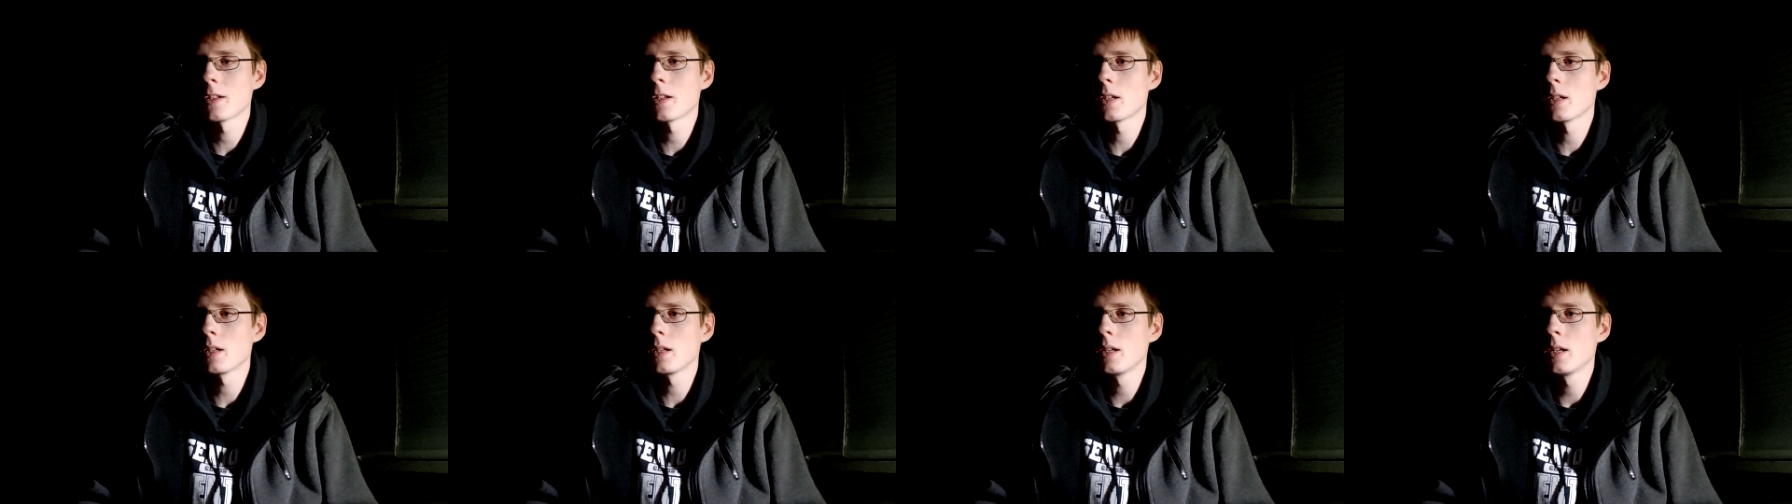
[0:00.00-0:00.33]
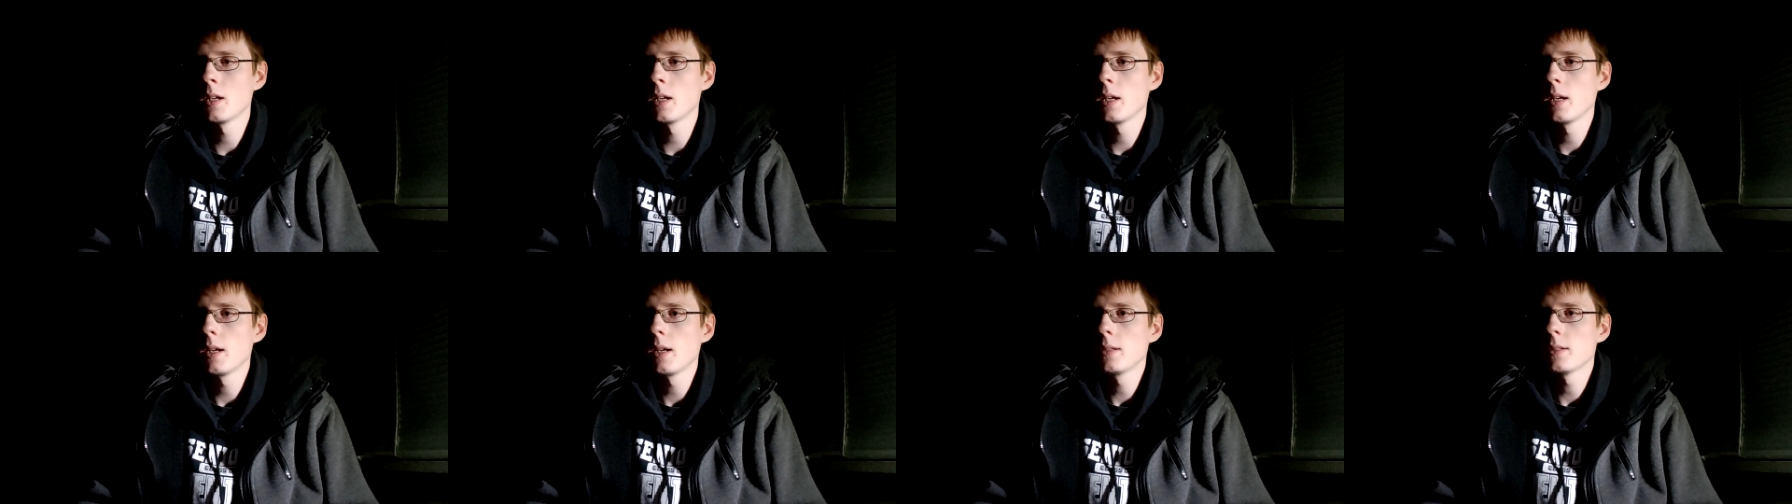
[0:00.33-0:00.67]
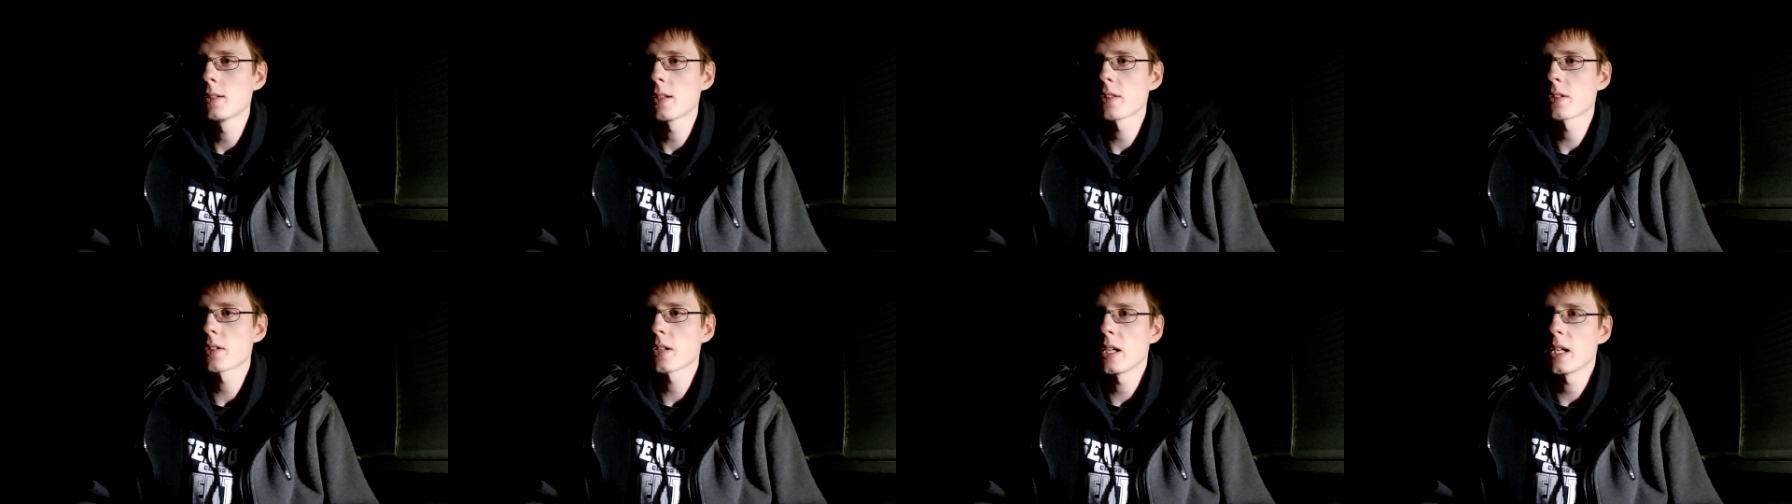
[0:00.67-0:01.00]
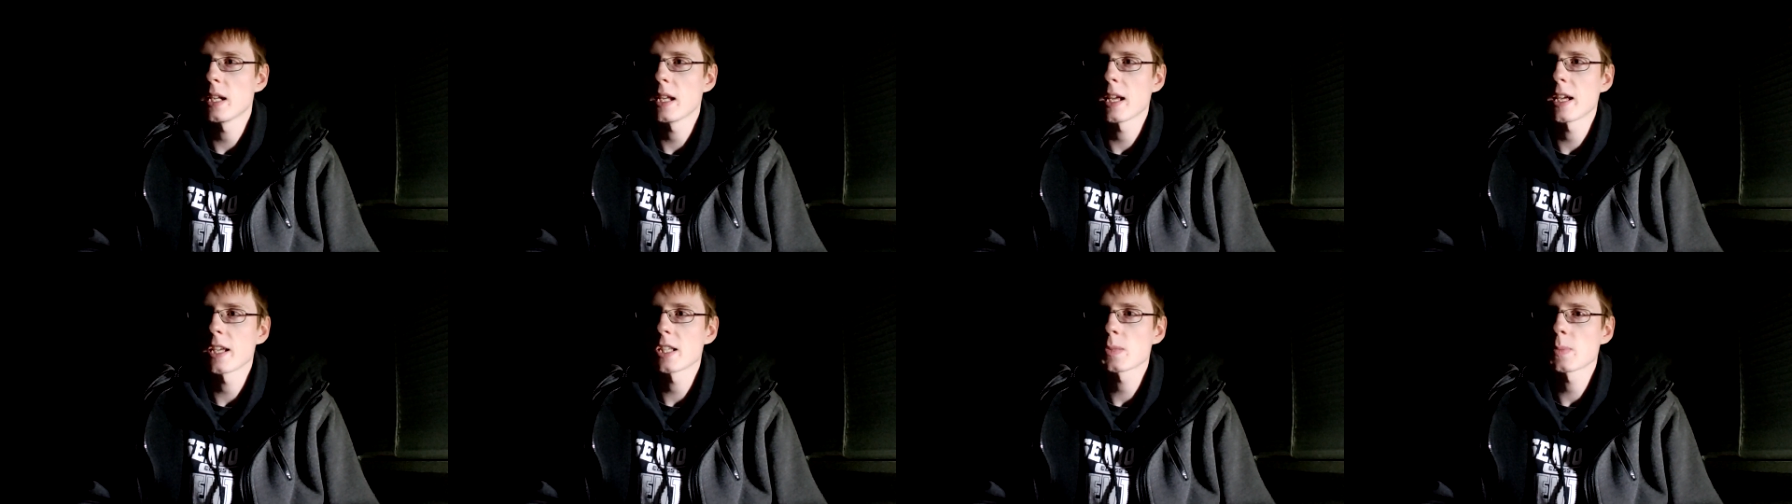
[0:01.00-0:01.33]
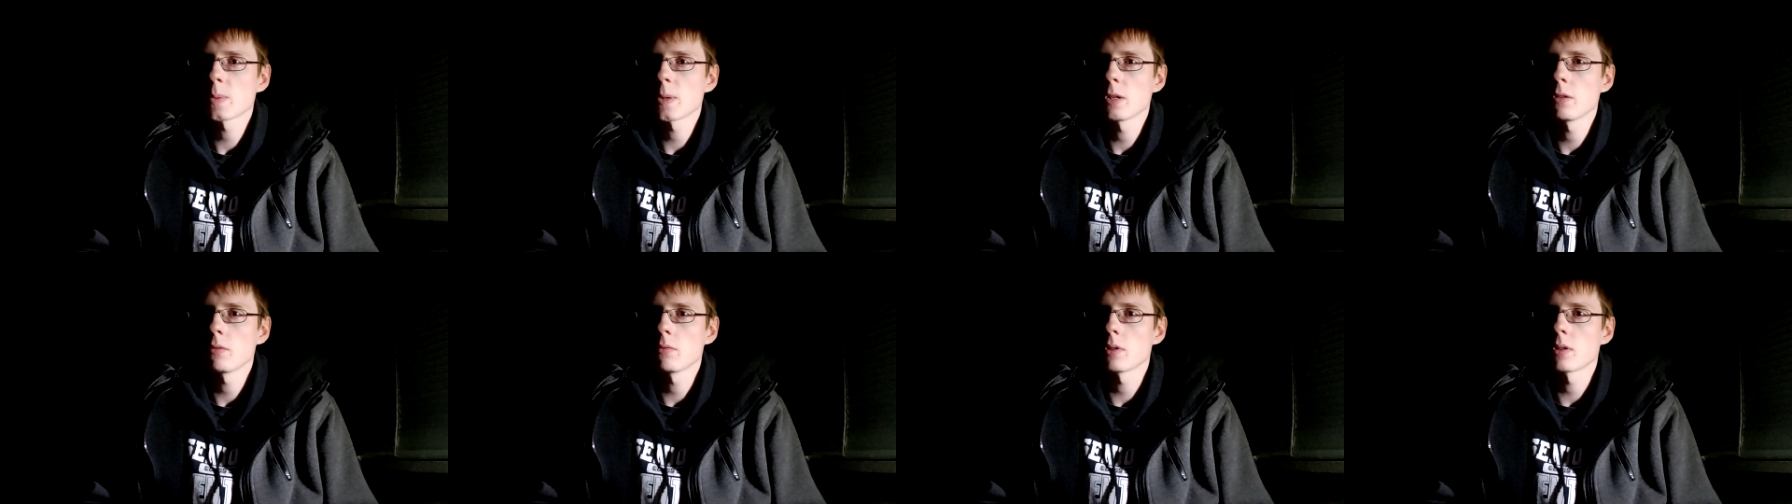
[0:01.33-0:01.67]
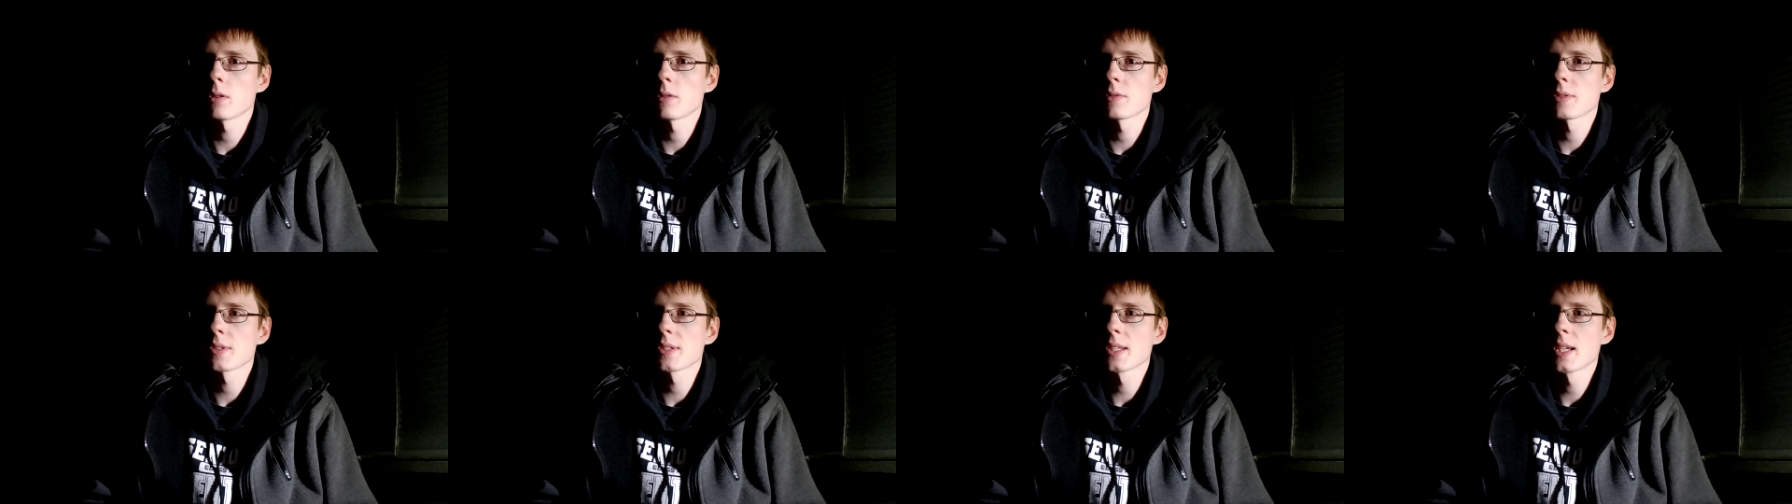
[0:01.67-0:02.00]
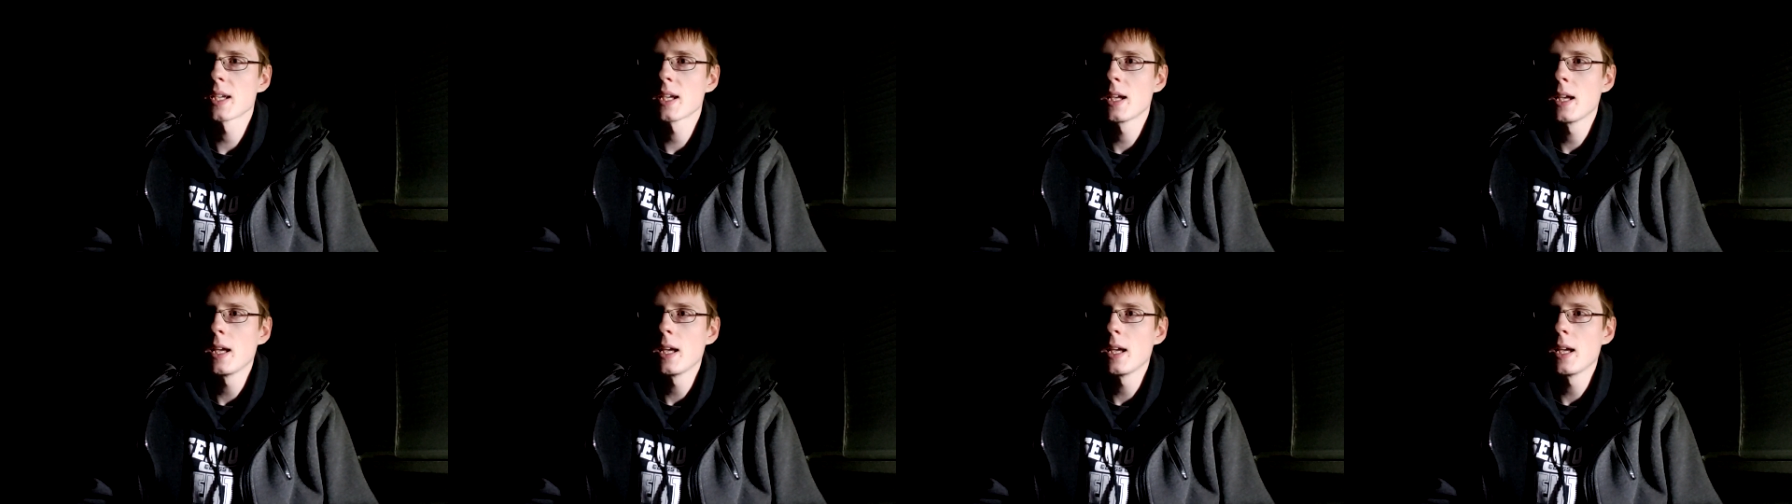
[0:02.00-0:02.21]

uh, another NES, but who knows.